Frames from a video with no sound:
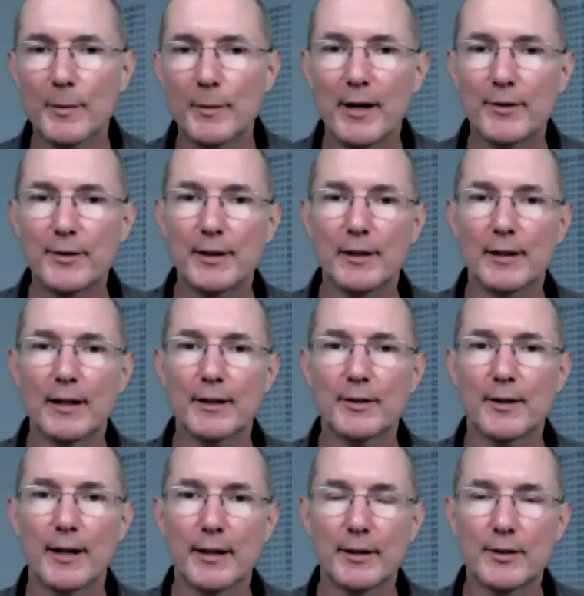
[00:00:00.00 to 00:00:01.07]
What about the
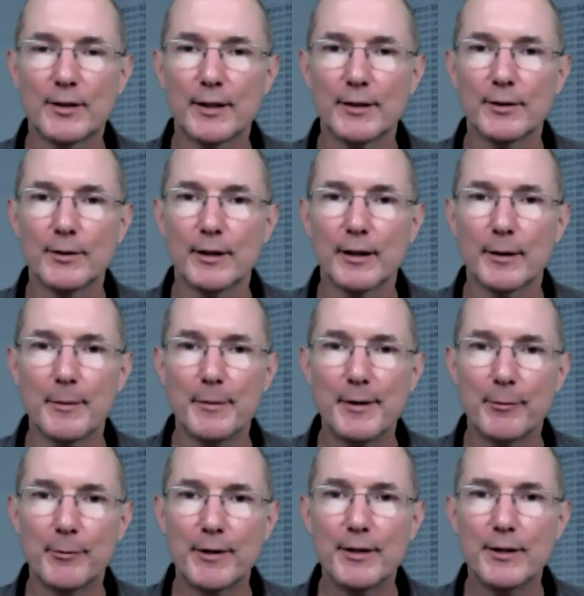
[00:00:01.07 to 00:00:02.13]
electronic signal? I
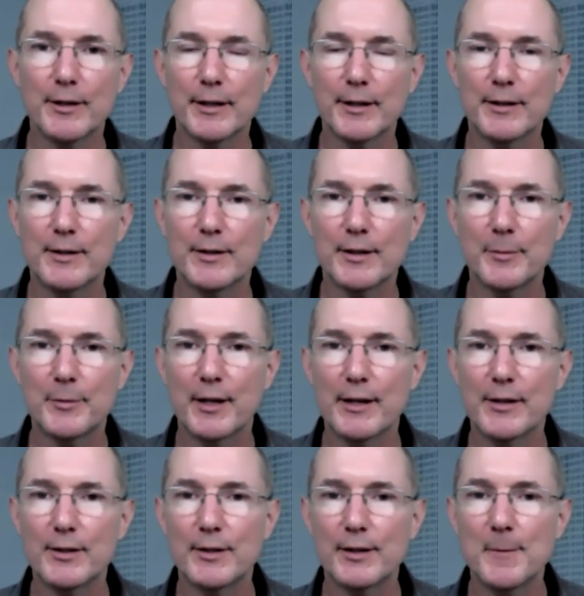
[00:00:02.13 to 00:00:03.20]
mean, are we hooking these up to
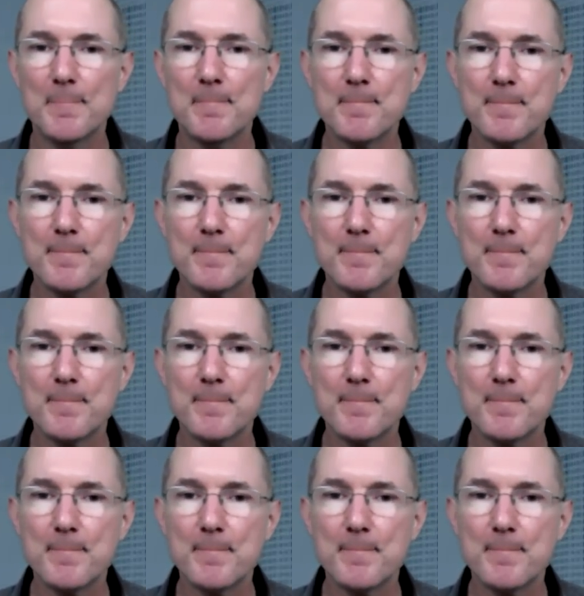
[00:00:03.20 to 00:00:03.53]
AC?